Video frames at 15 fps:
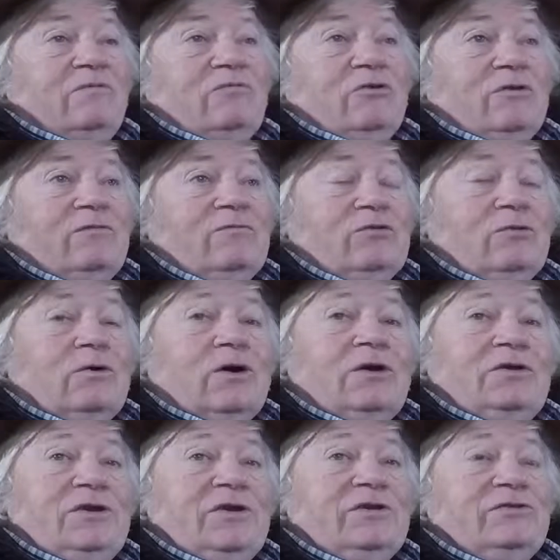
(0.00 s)
Got a few
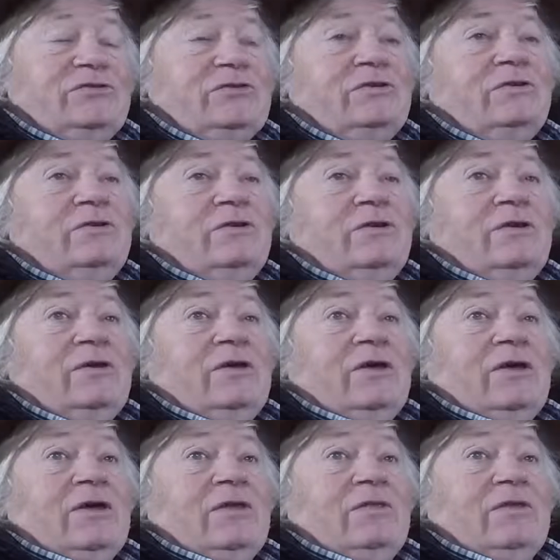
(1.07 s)
ideas
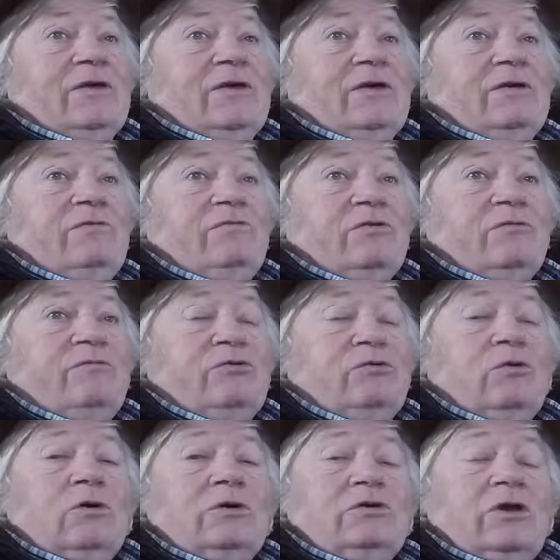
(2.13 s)
there for a
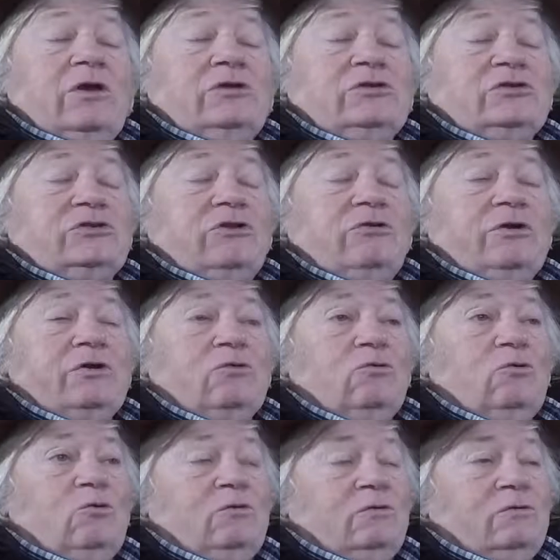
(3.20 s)
few
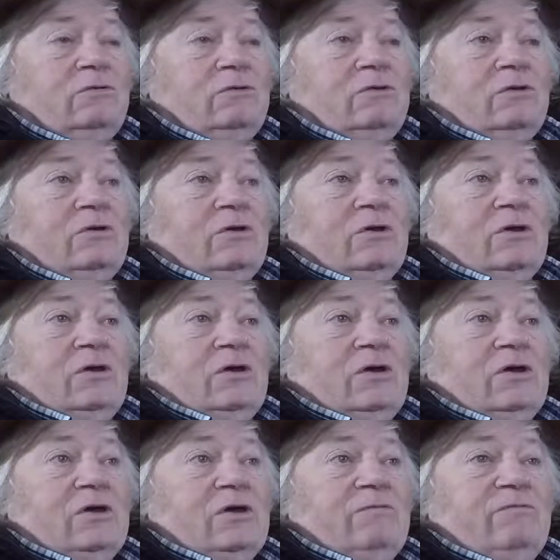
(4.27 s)
historical
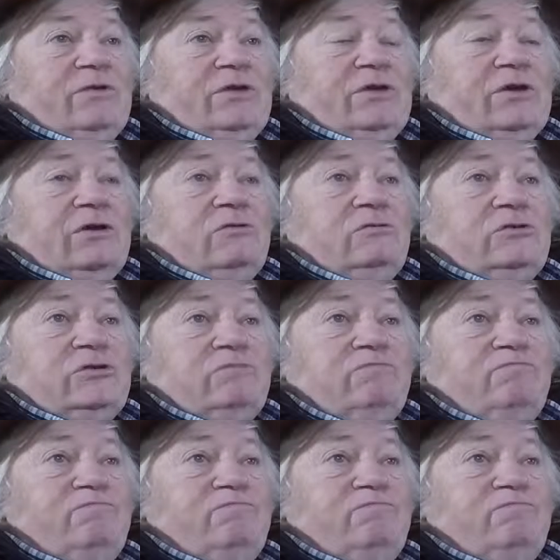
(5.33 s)
videos.